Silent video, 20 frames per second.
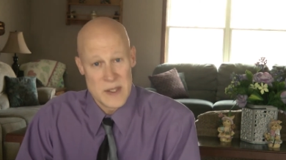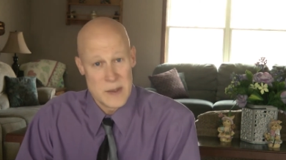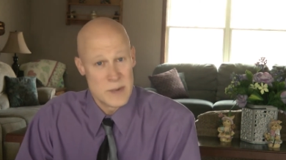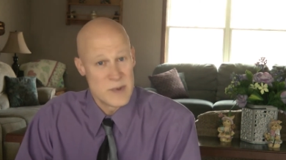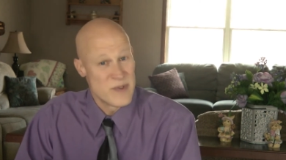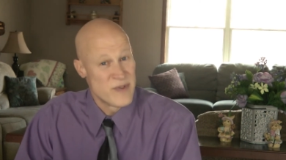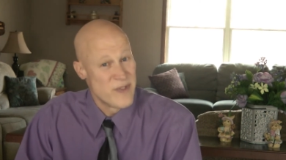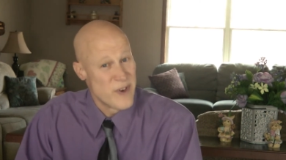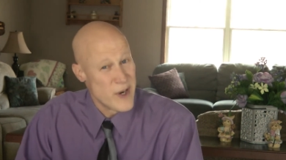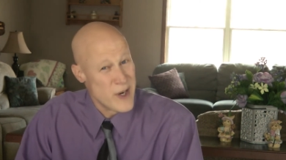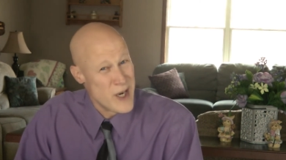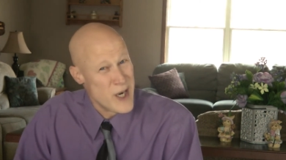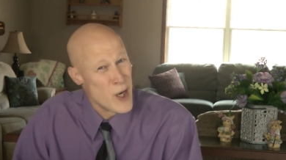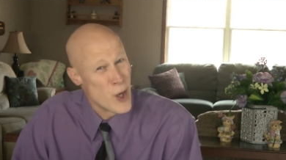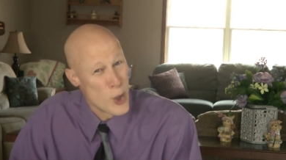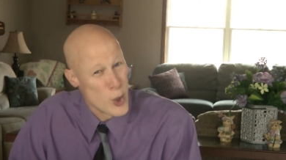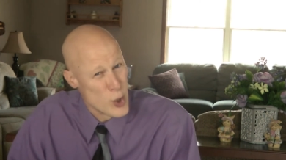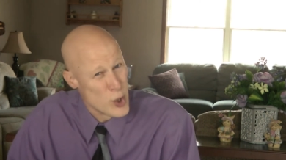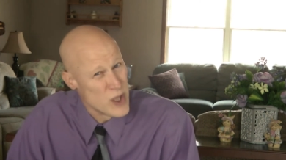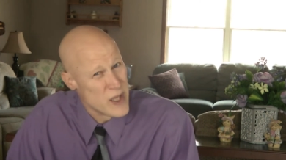It was very
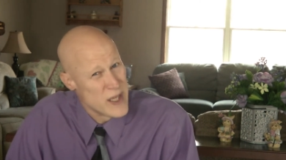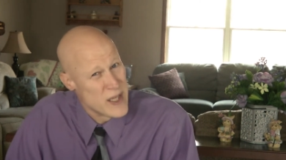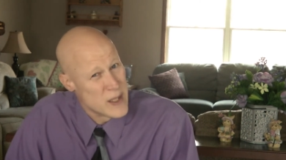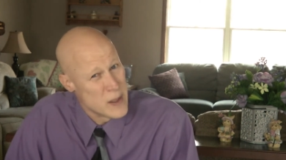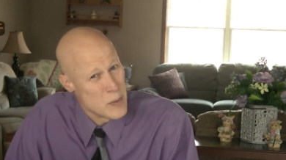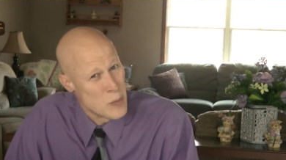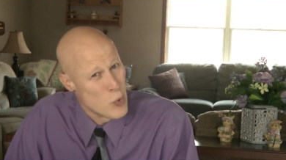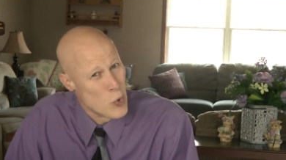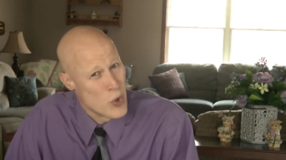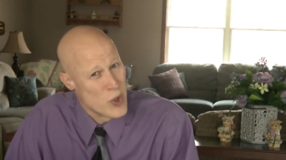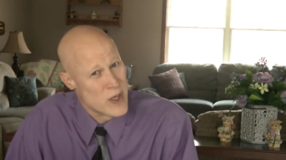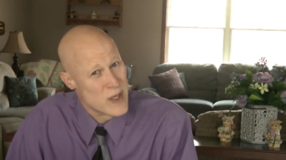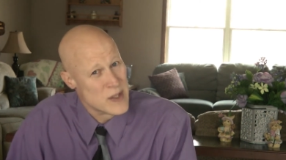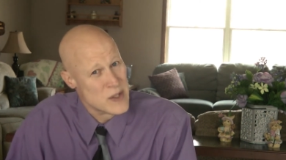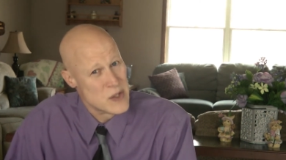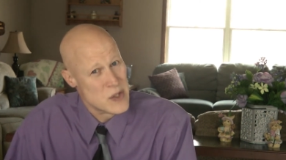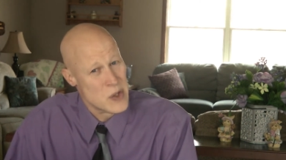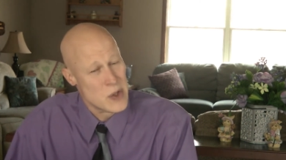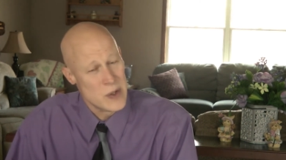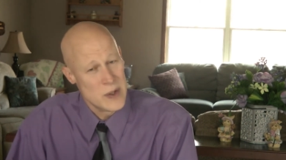early in the morning,
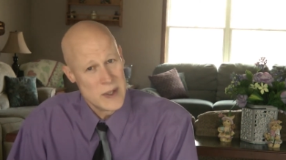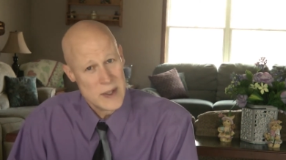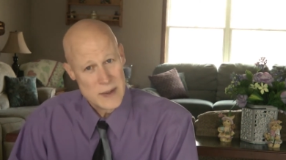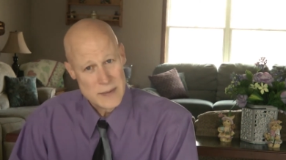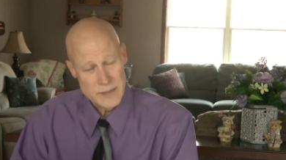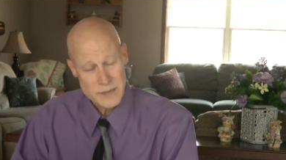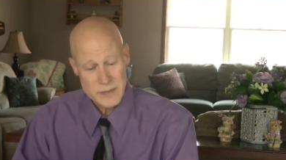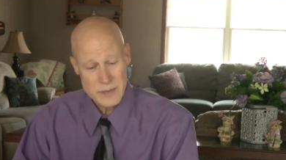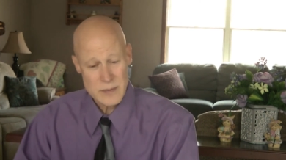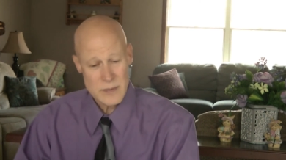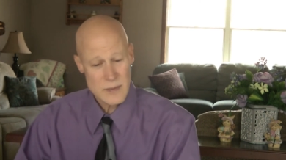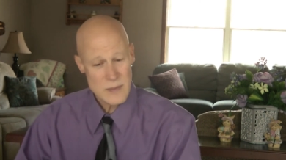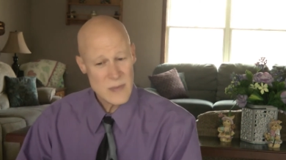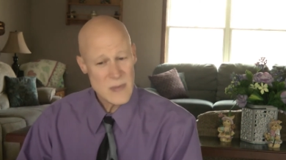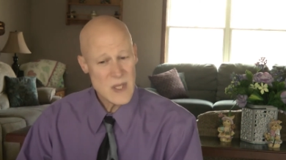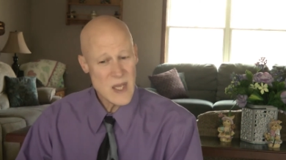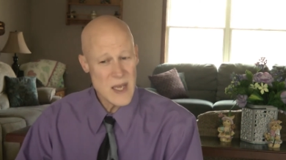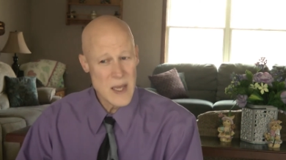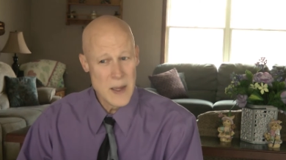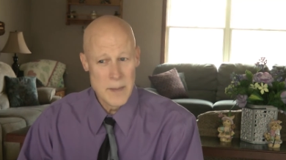so
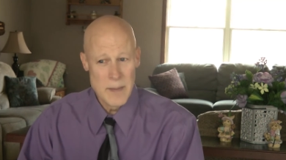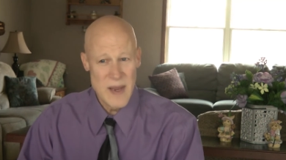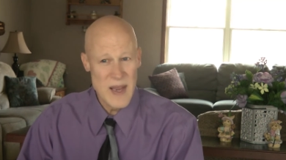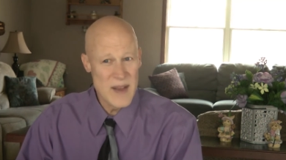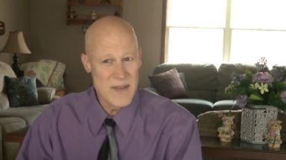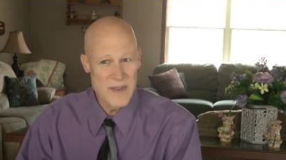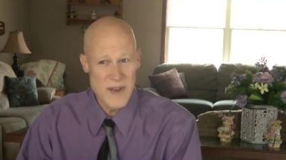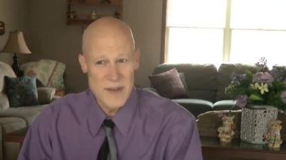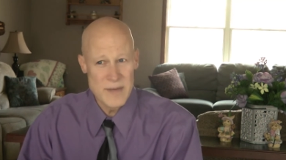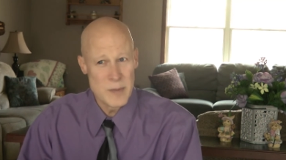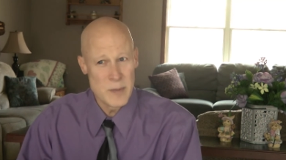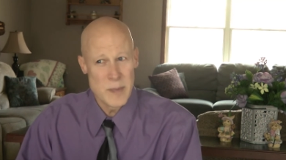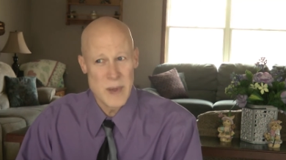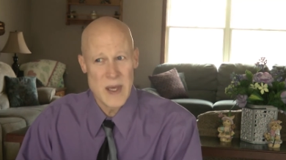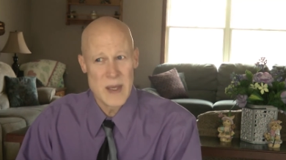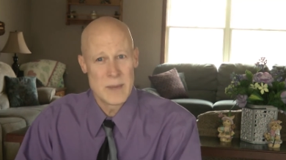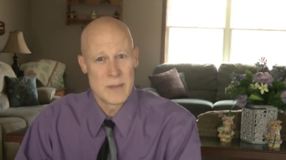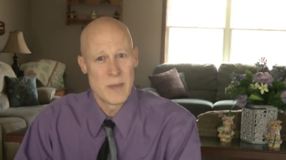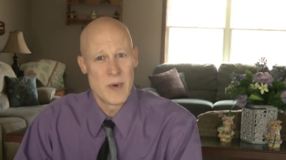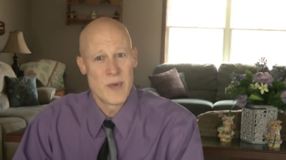it may have even
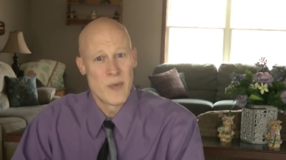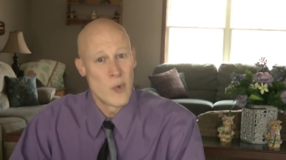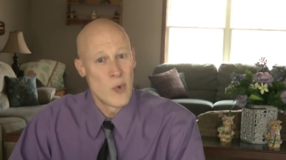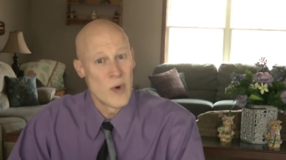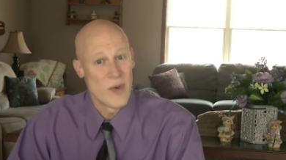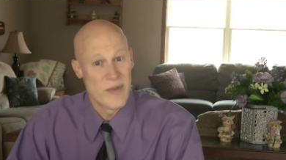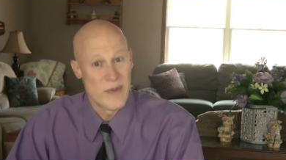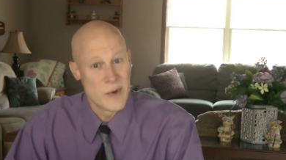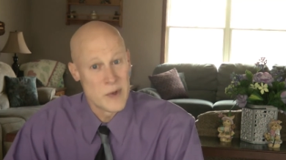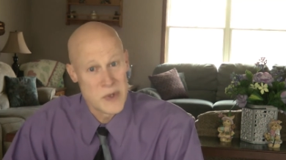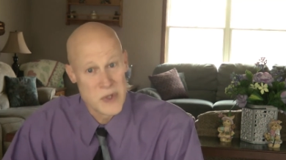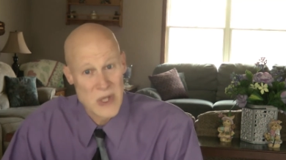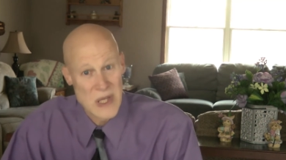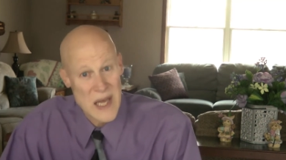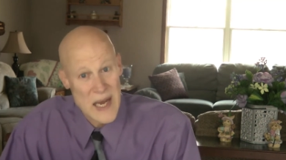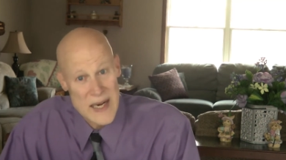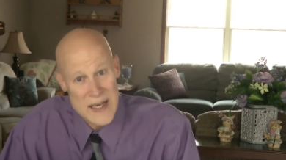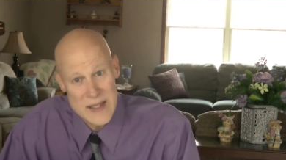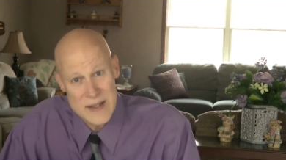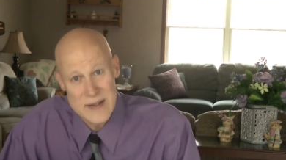been before first
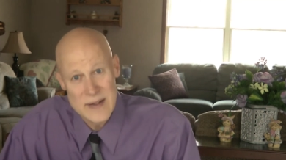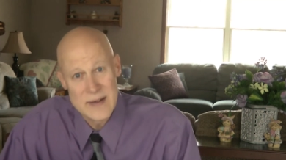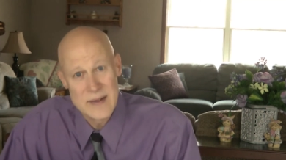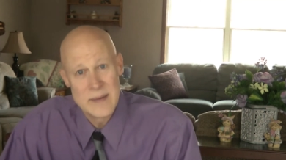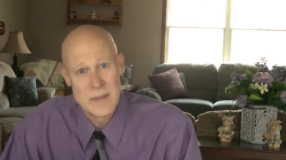light.